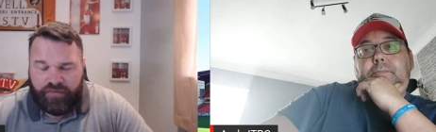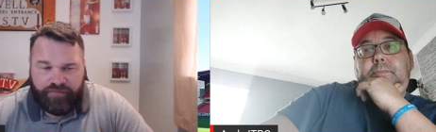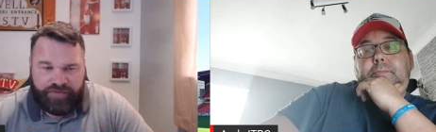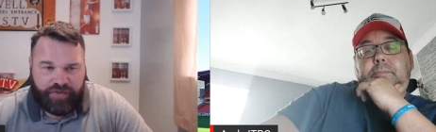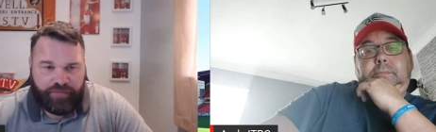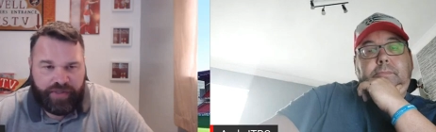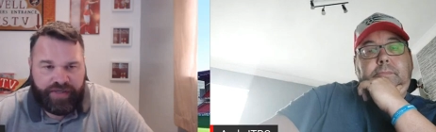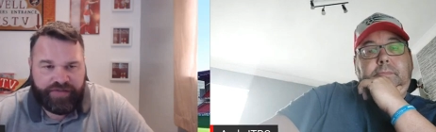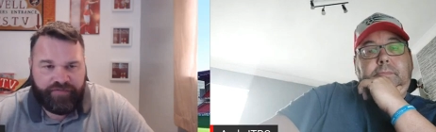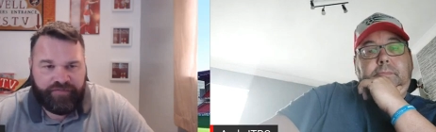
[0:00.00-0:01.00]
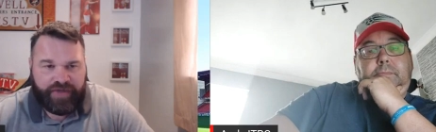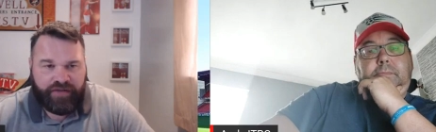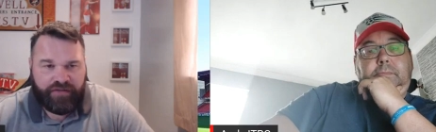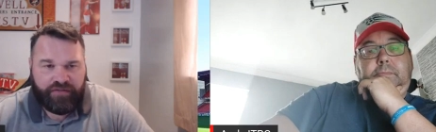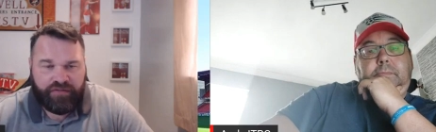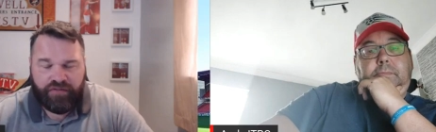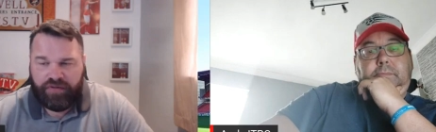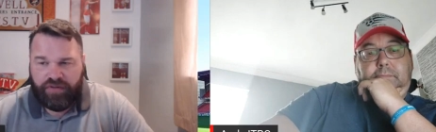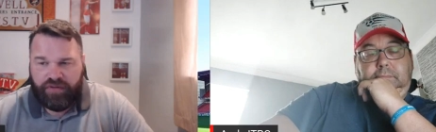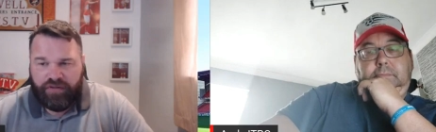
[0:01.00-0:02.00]
Speaker 1: obviously players and that. And
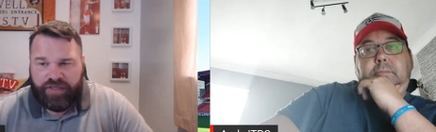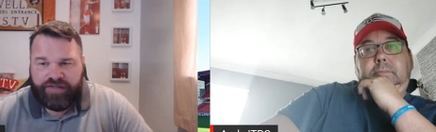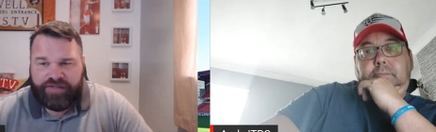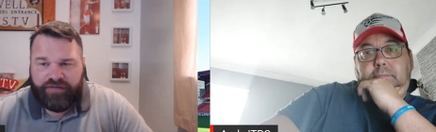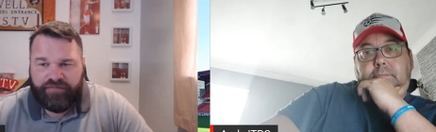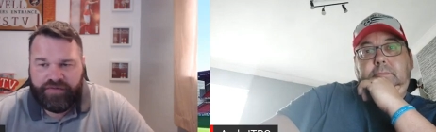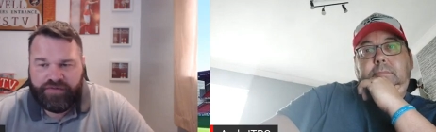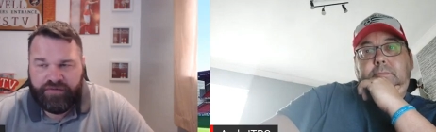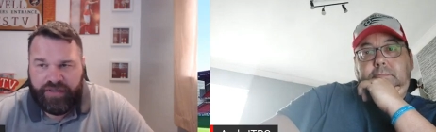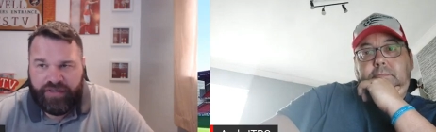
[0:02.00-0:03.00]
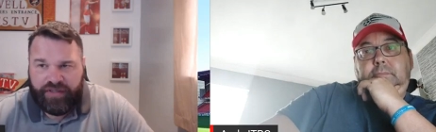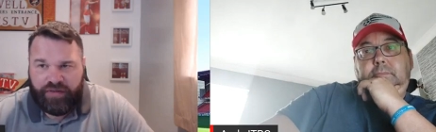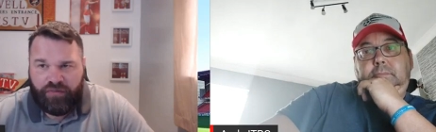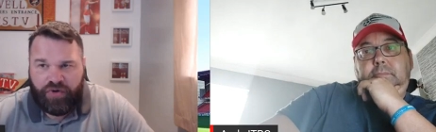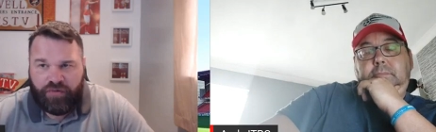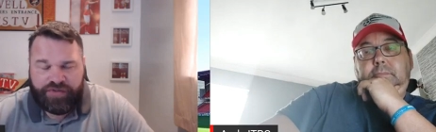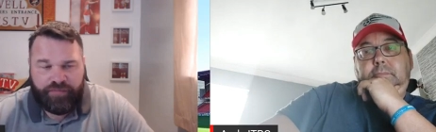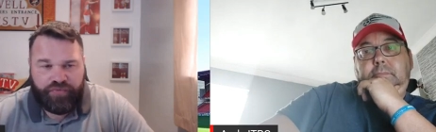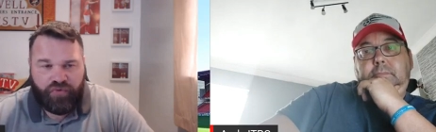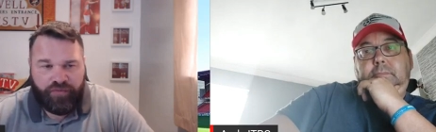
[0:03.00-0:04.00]
like I said, there's, uh, we're always
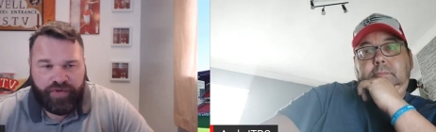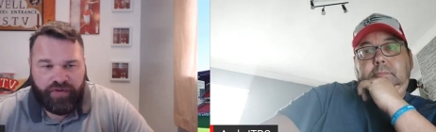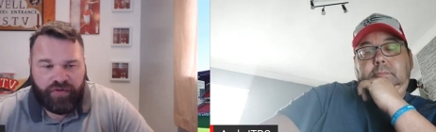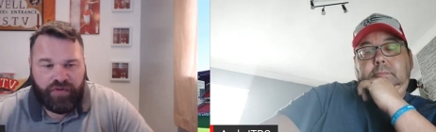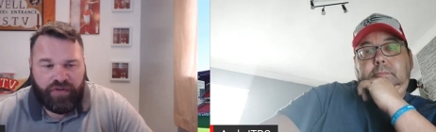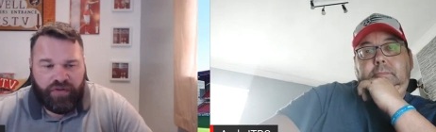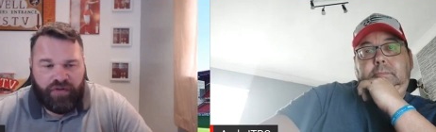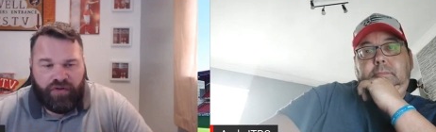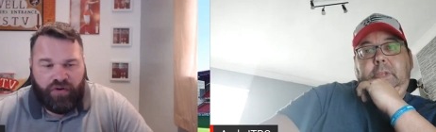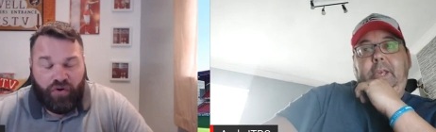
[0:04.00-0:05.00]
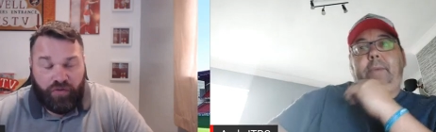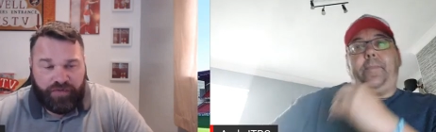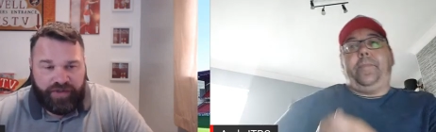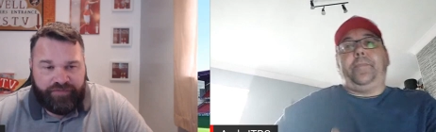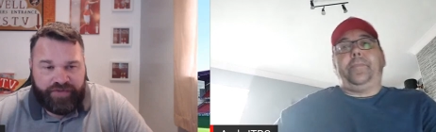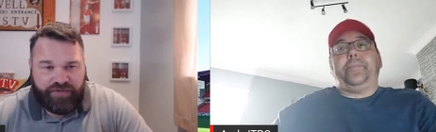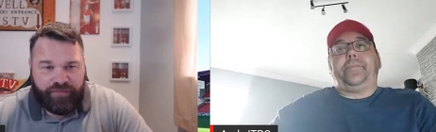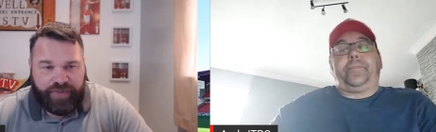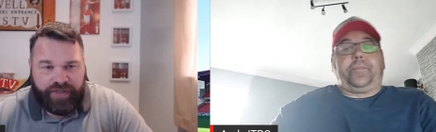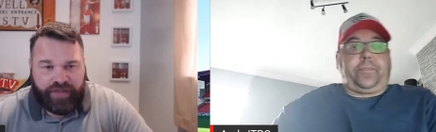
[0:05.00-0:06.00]
improving, and yeah. hopefully this
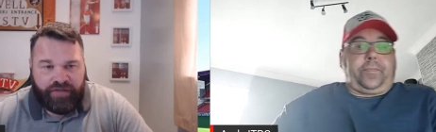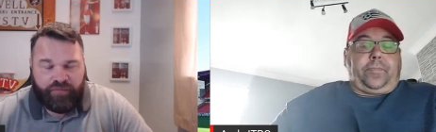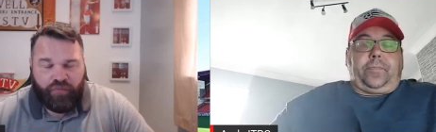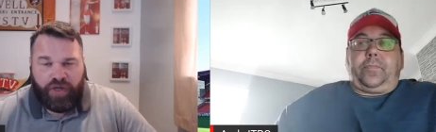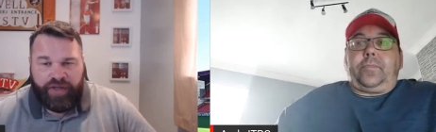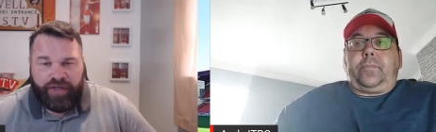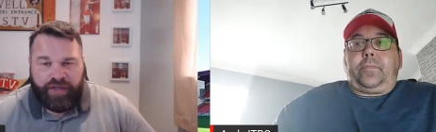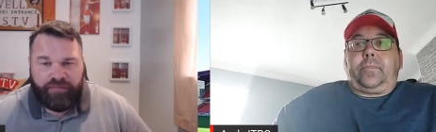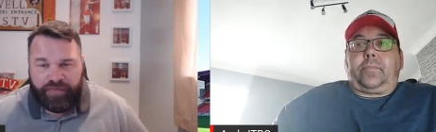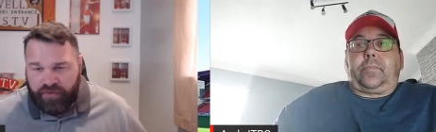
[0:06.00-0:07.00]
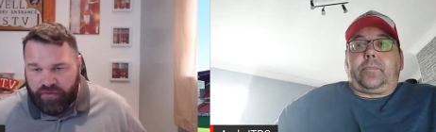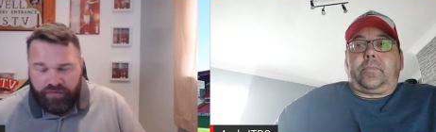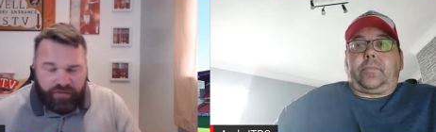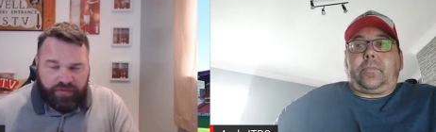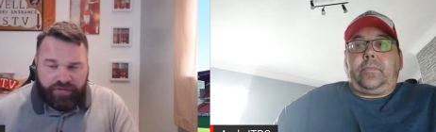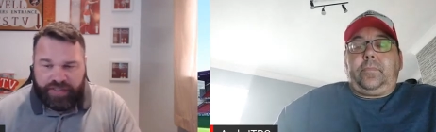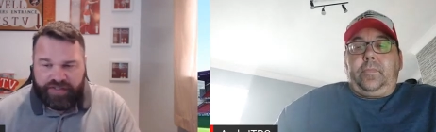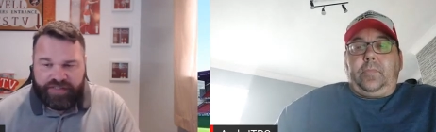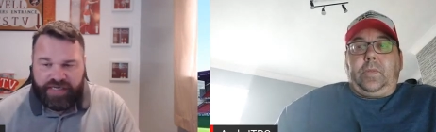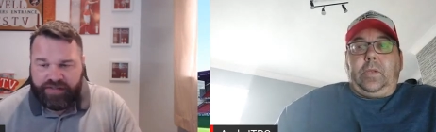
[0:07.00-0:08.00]
will be, uh, you know,
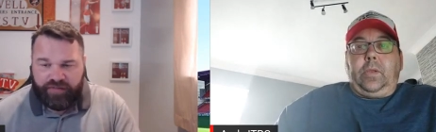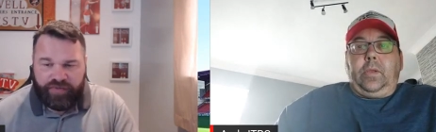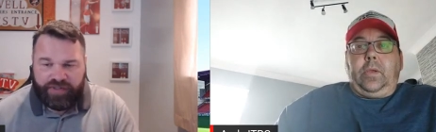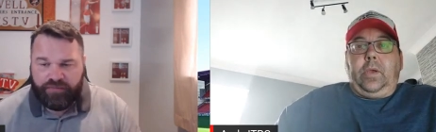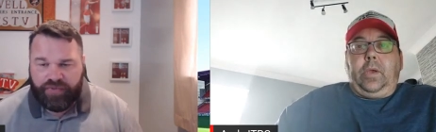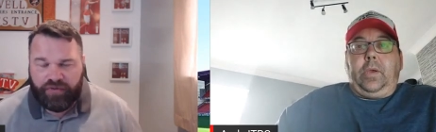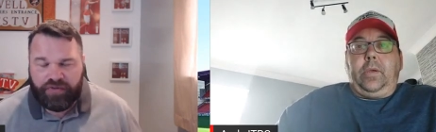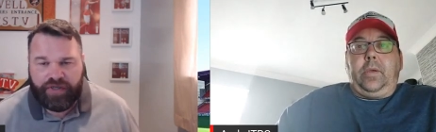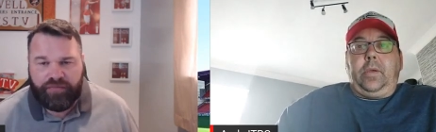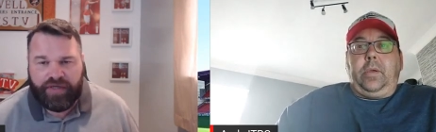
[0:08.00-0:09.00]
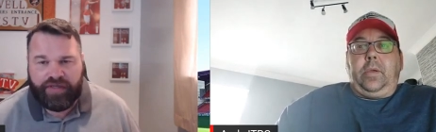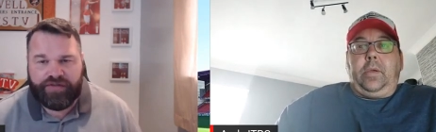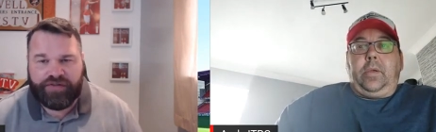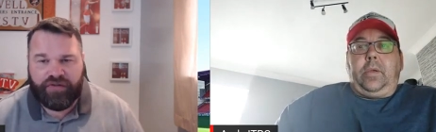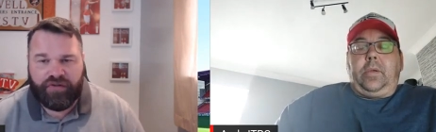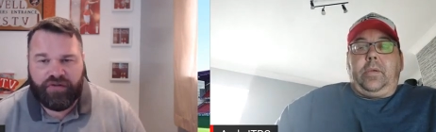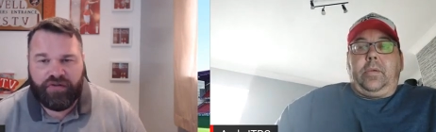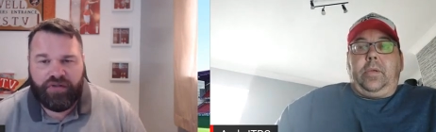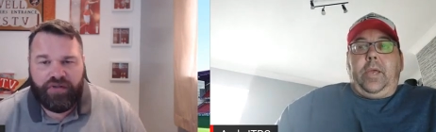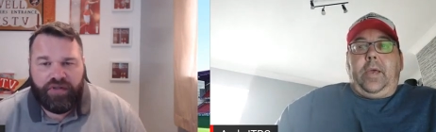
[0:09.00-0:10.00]
kickstart and we can build on it, mate.
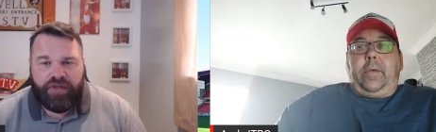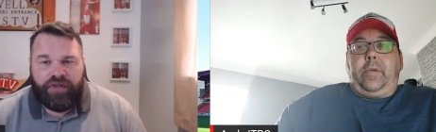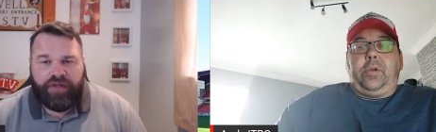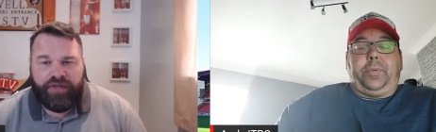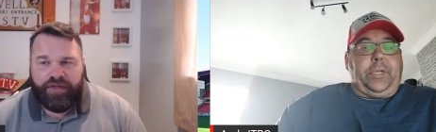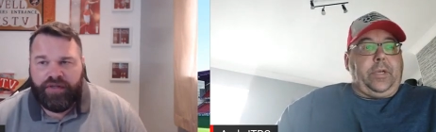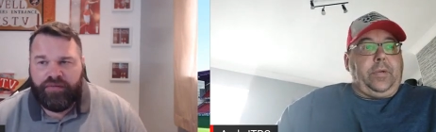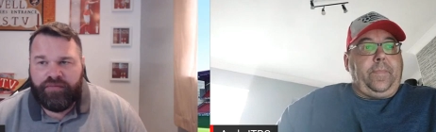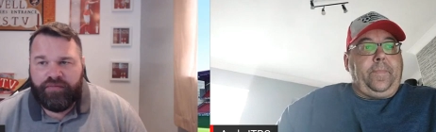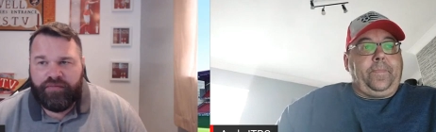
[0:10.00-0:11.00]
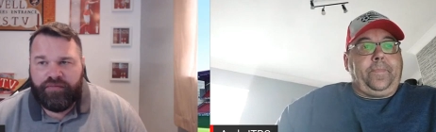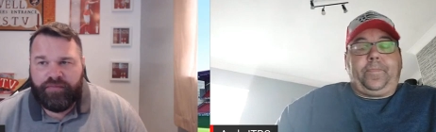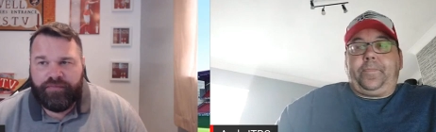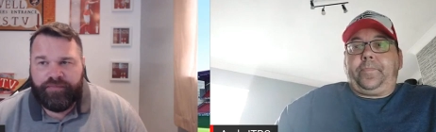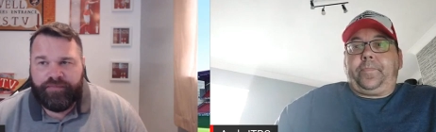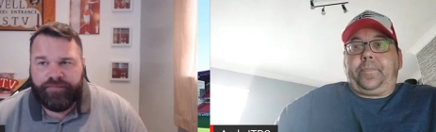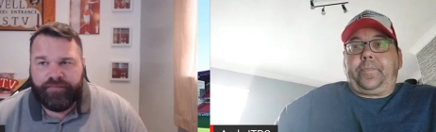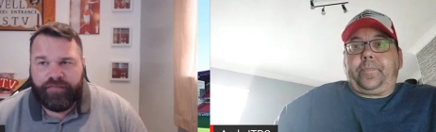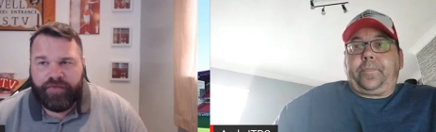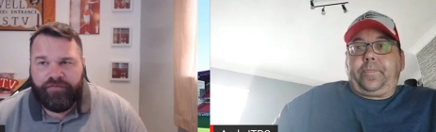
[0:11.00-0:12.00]
So yeah, uh,
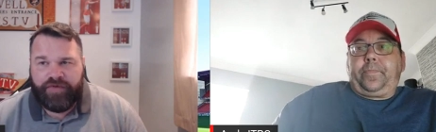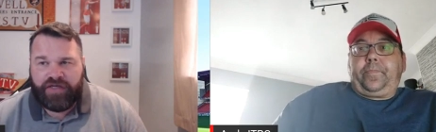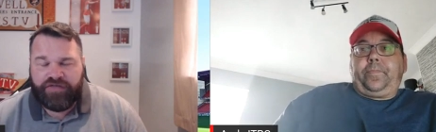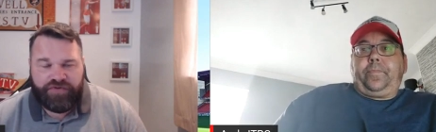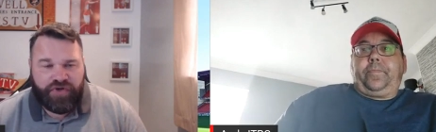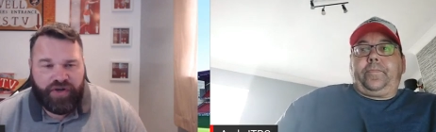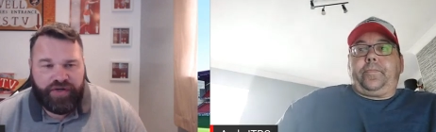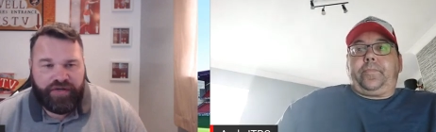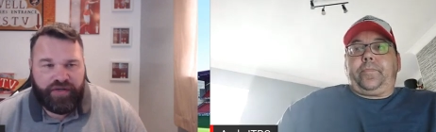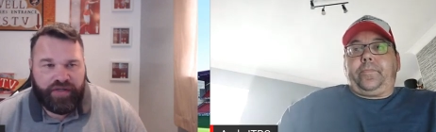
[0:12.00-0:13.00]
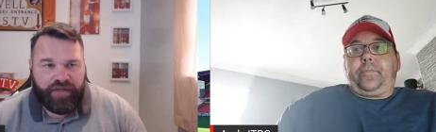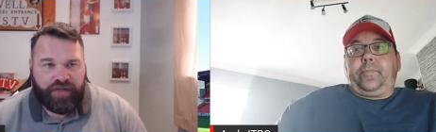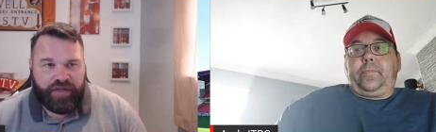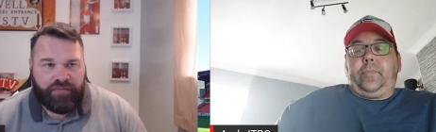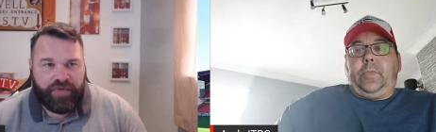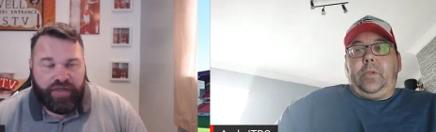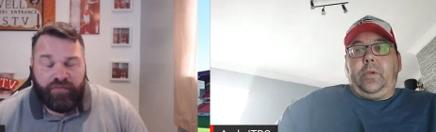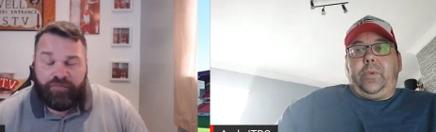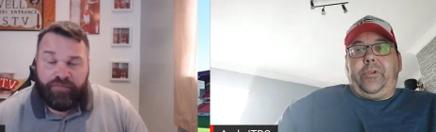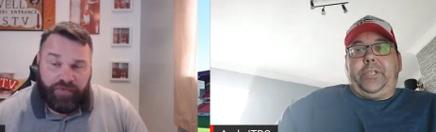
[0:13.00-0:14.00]
thanks for joining. Uh,
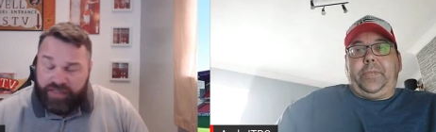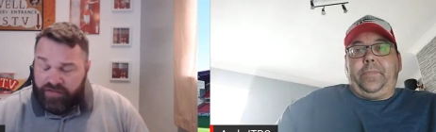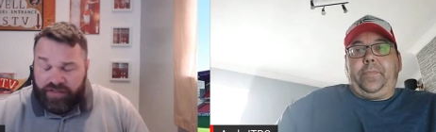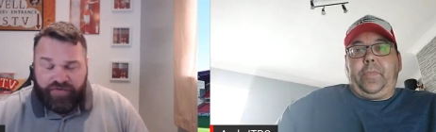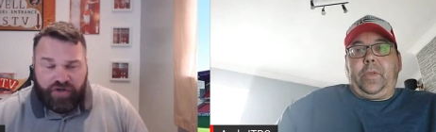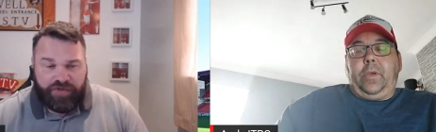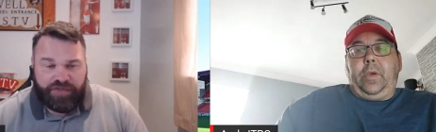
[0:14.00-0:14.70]
like, leave your comments